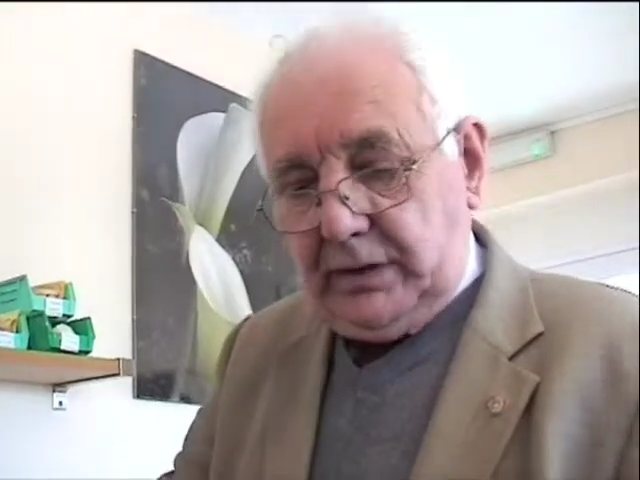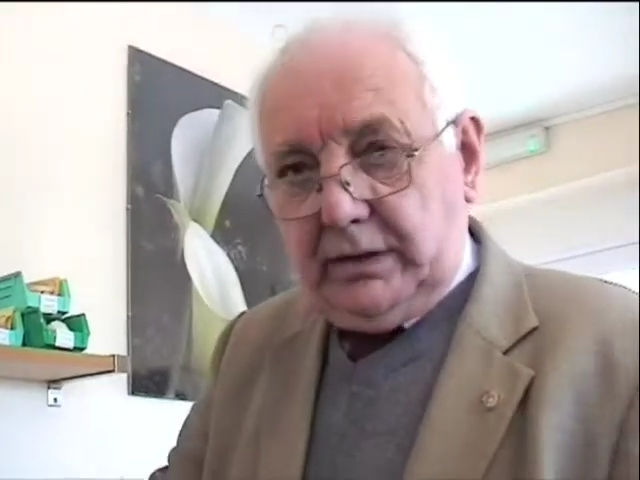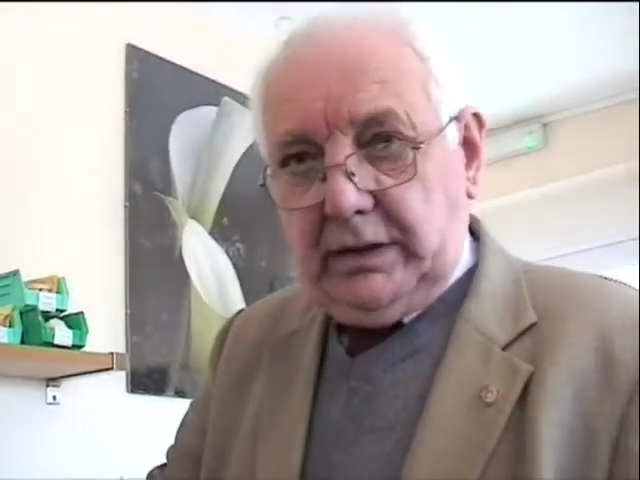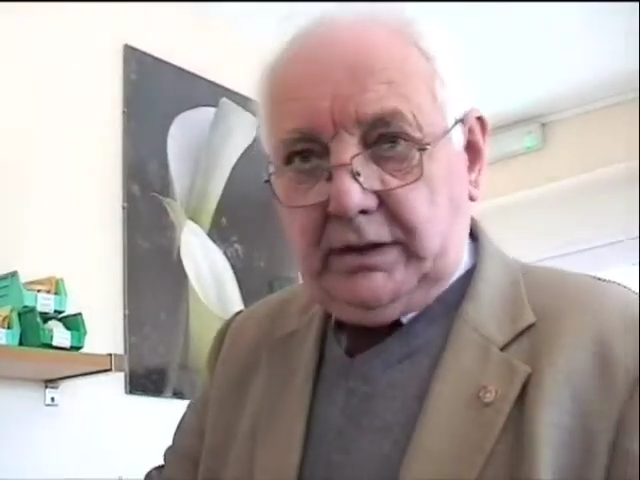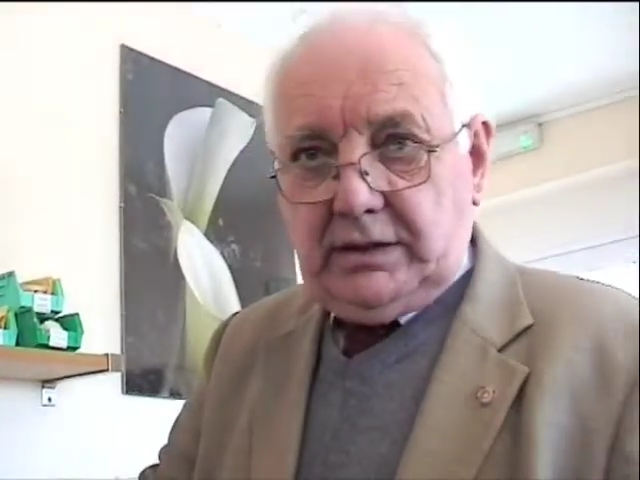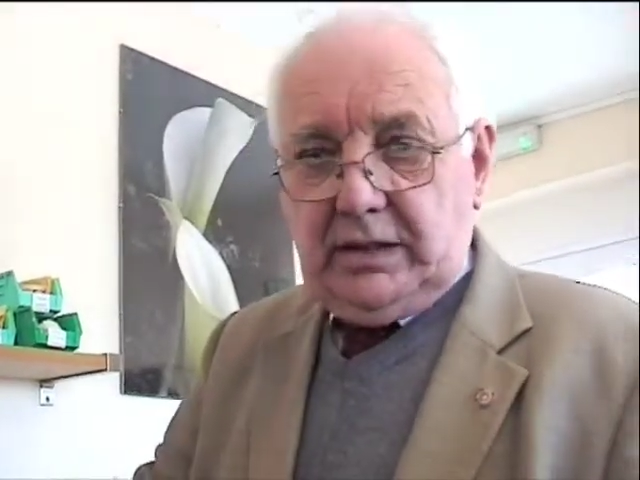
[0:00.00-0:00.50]

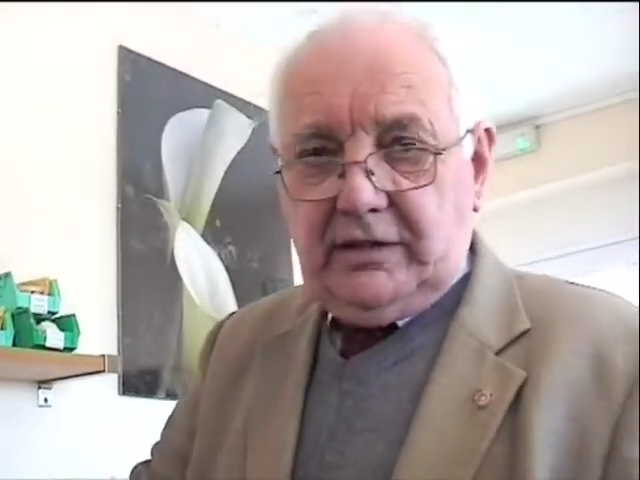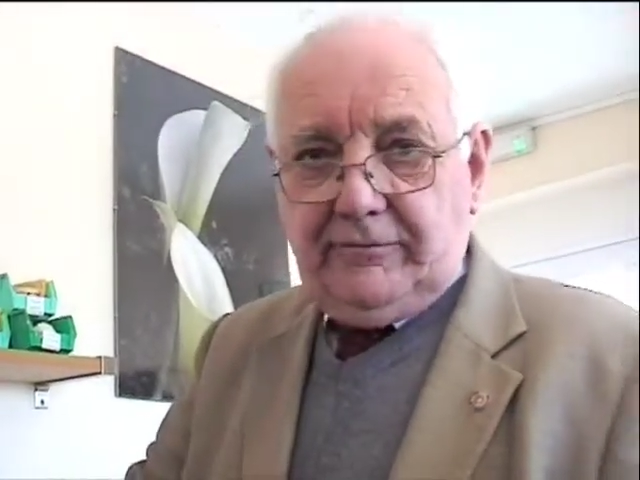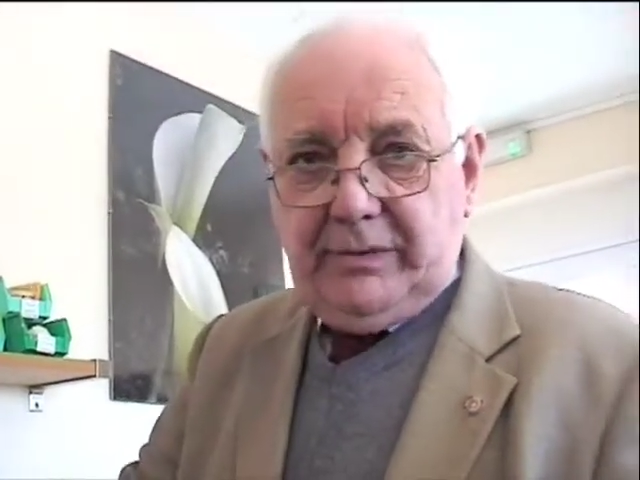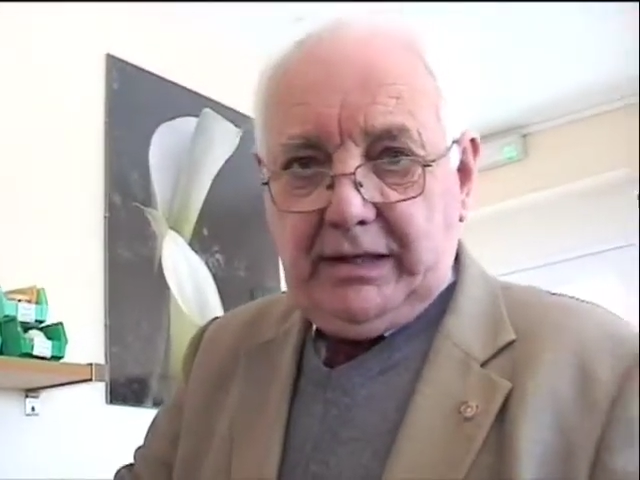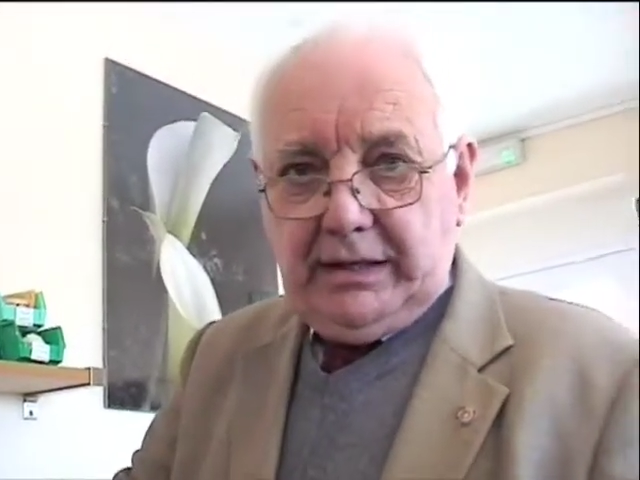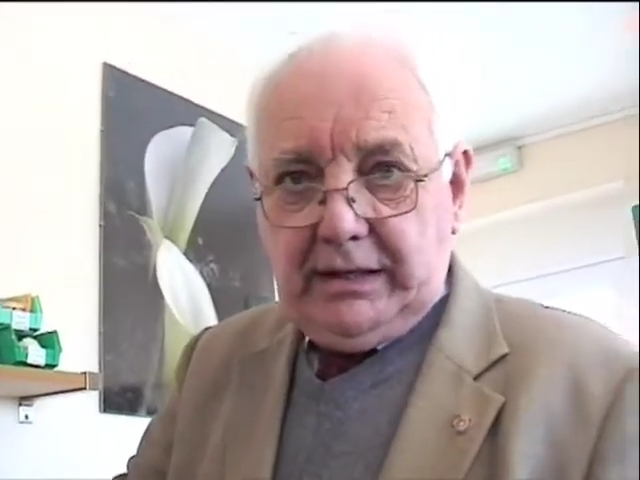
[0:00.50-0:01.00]
Instead
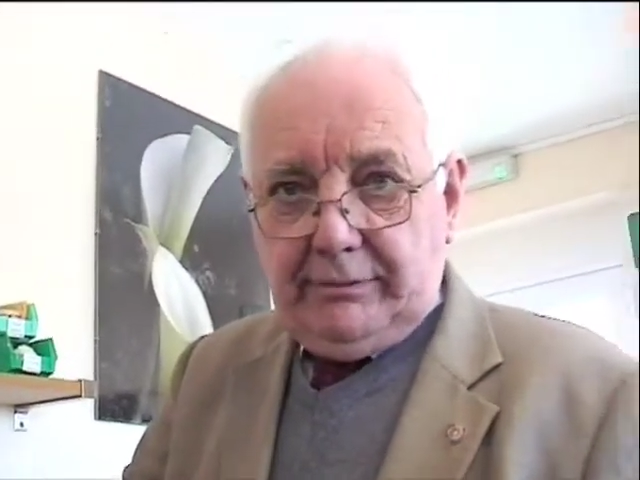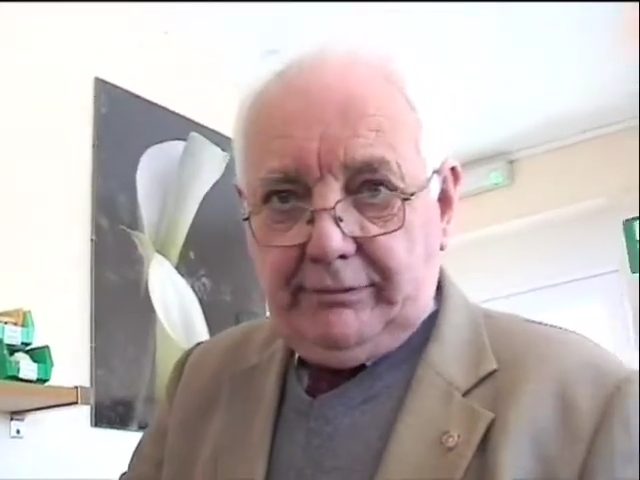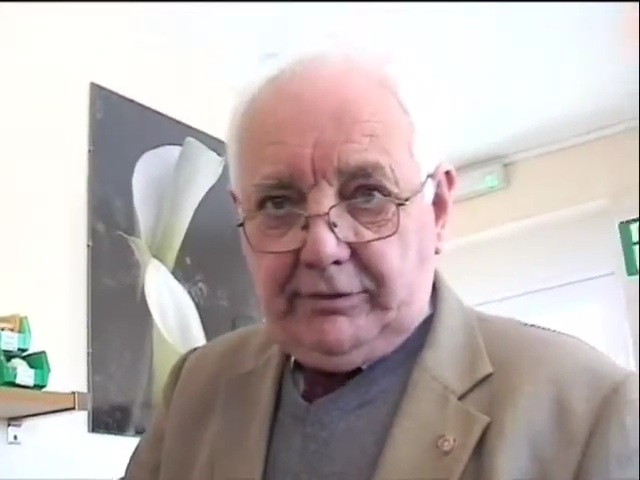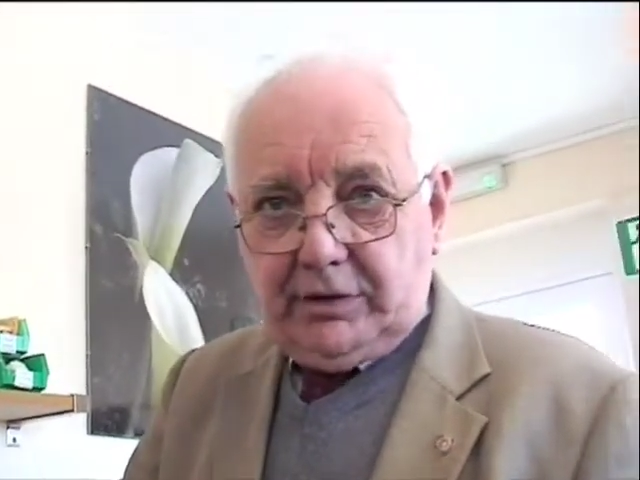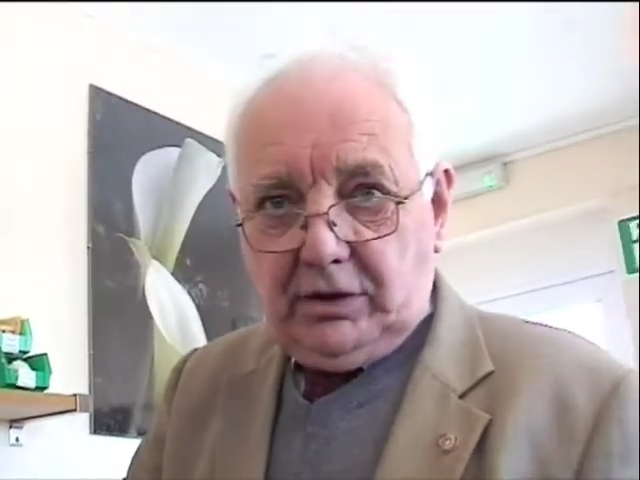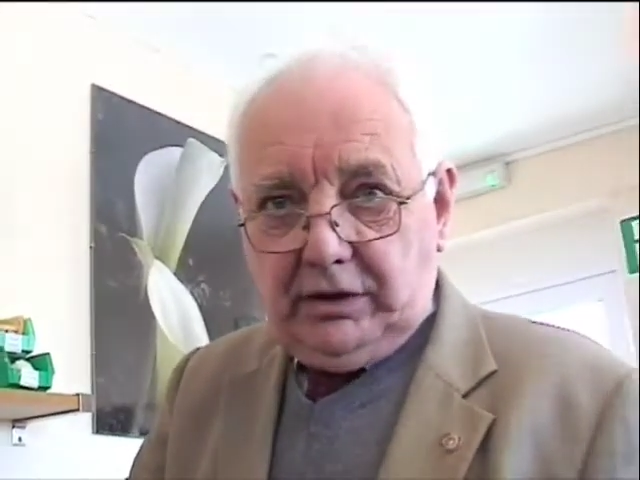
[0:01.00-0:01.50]
of being in
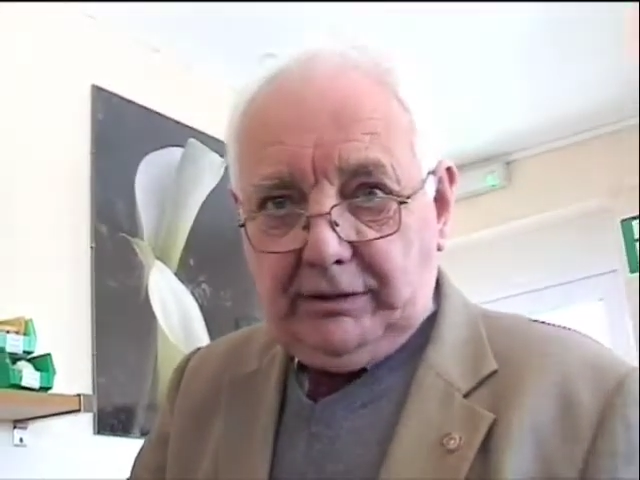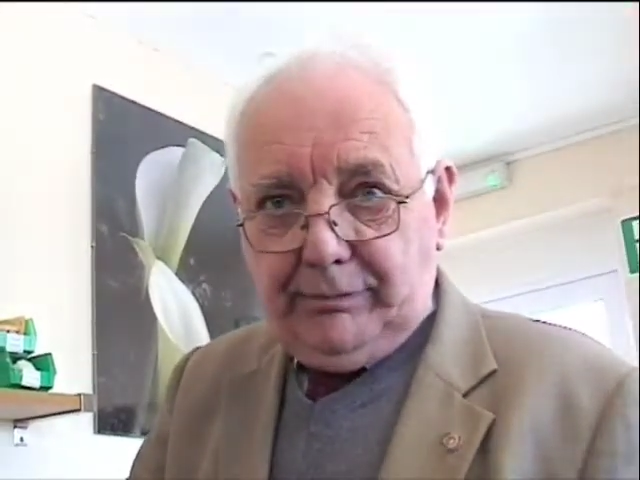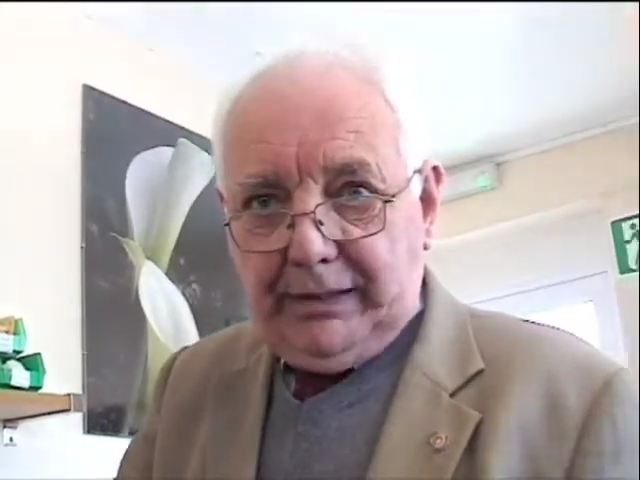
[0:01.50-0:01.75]
solid